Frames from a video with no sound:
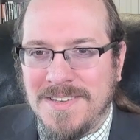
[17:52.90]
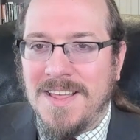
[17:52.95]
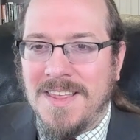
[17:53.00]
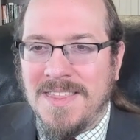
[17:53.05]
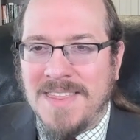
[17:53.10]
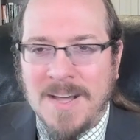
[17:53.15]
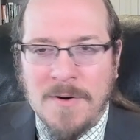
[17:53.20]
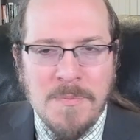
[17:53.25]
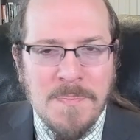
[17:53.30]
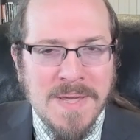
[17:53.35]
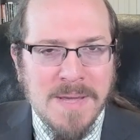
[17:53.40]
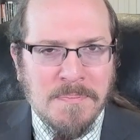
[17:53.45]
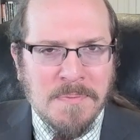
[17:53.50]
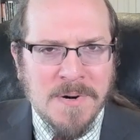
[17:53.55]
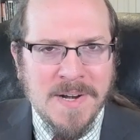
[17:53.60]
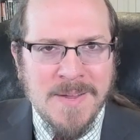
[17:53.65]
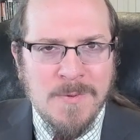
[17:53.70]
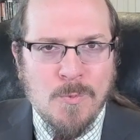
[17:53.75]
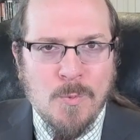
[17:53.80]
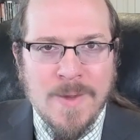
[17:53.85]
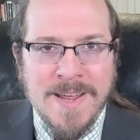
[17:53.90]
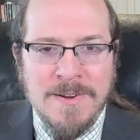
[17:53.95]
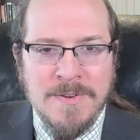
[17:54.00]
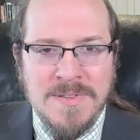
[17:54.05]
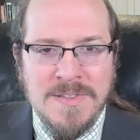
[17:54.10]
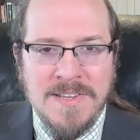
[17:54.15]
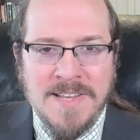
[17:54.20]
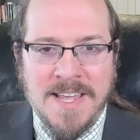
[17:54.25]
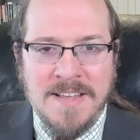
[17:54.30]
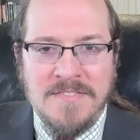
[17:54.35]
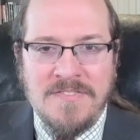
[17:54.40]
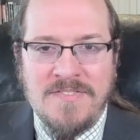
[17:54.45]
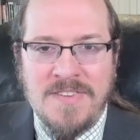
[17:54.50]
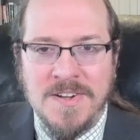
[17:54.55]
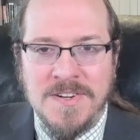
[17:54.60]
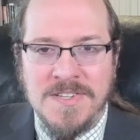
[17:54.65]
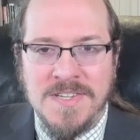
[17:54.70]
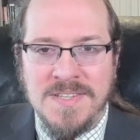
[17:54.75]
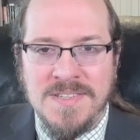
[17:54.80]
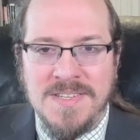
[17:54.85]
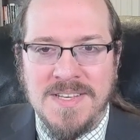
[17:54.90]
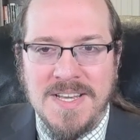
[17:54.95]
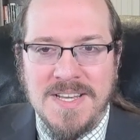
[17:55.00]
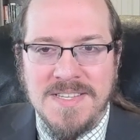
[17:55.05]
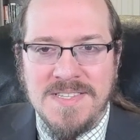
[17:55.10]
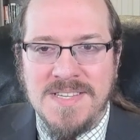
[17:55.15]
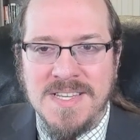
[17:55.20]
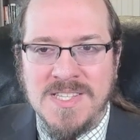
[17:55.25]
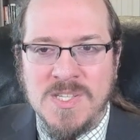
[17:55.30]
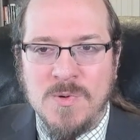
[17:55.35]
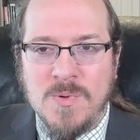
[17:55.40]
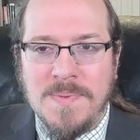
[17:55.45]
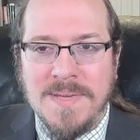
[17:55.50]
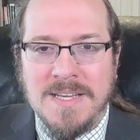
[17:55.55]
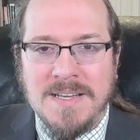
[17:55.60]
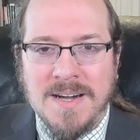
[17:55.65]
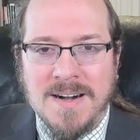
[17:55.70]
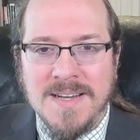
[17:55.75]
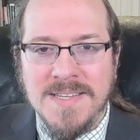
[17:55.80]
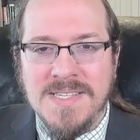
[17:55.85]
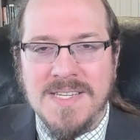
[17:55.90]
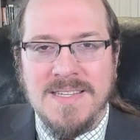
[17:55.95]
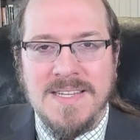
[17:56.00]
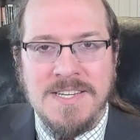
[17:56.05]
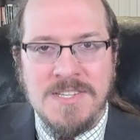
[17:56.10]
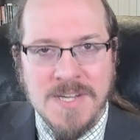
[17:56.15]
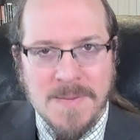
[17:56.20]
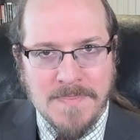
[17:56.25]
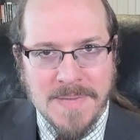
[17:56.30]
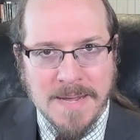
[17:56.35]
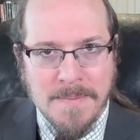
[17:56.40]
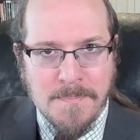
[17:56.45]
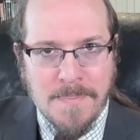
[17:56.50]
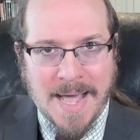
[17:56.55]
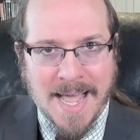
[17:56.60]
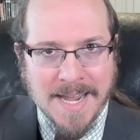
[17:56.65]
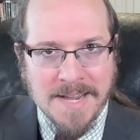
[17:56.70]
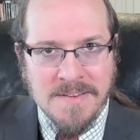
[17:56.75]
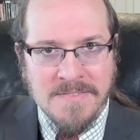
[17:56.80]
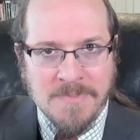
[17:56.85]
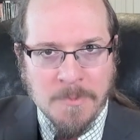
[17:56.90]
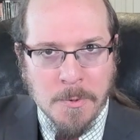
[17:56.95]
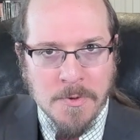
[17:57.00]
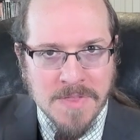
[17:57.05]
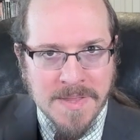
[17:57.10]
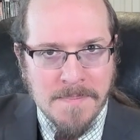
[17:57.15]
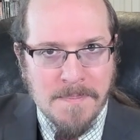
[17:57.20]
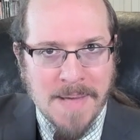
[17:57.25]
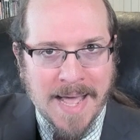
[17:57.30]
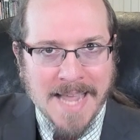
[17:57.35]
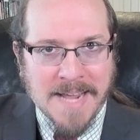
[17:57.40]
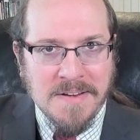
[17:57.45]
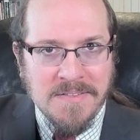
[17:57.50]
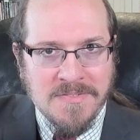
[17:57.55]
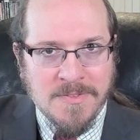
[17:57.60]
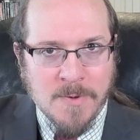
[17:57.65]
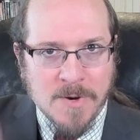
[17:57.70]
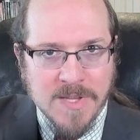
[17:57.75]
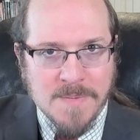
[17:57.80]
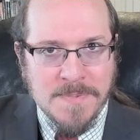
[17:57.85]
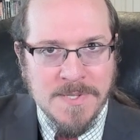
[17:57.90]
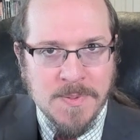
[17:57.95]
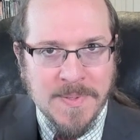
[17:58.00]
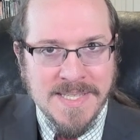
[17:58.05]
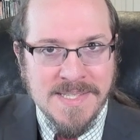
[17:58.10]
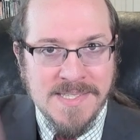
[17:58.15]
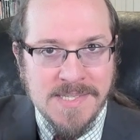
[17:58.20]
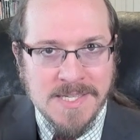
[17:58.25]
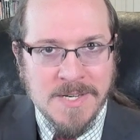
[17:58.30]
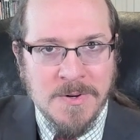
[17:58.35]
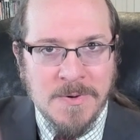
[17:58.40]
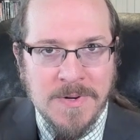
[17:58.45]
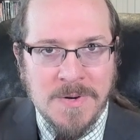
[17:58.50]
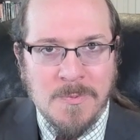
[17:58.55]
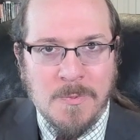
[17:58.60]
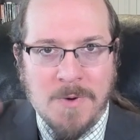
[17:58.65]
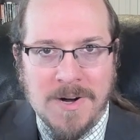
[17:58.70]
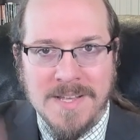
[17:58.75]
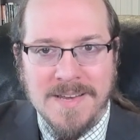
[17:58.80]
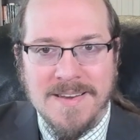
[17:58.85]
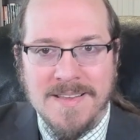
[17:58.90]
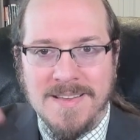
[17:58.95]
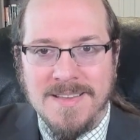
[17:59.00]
That would be a pretty weird looking function, since it would be constantly jumping back and forth between 0 and 1.